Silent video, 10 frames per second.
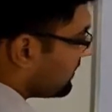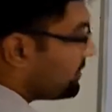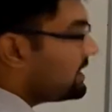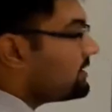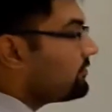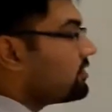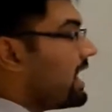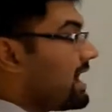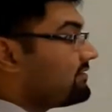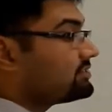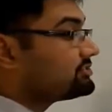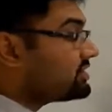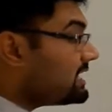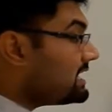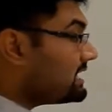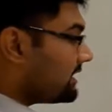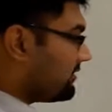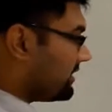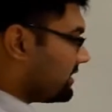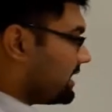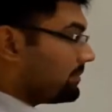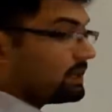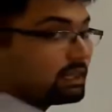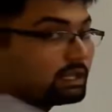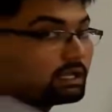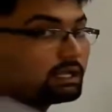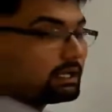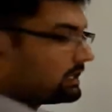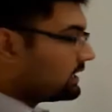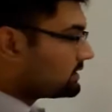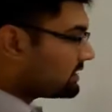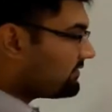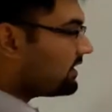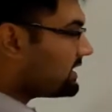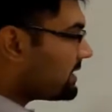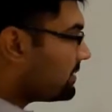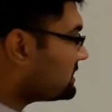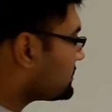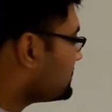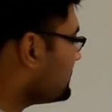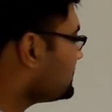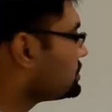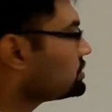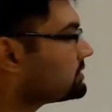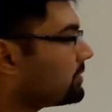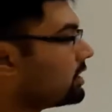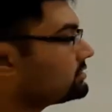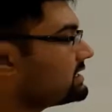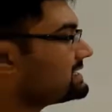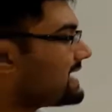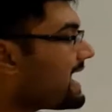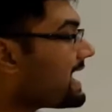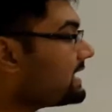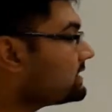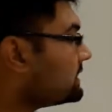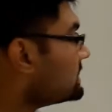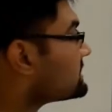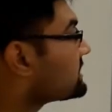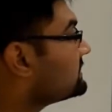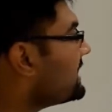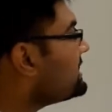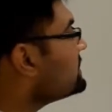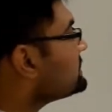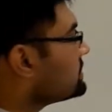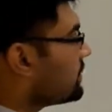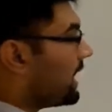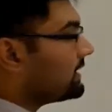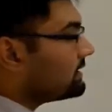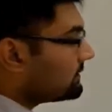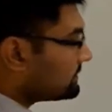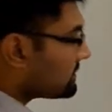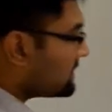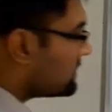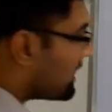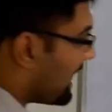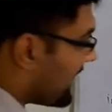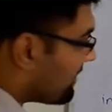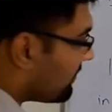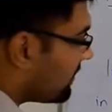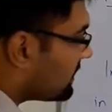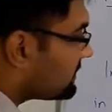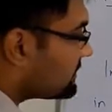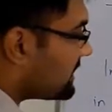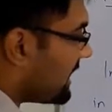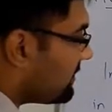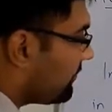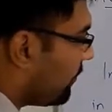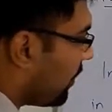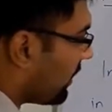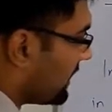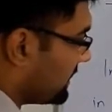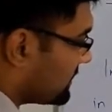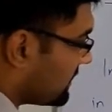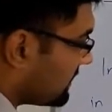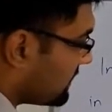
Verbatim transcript: mean if you have a three variable, three variables, so it means 2 to the power 3 is 8. So then you do what? You have to change 4 each.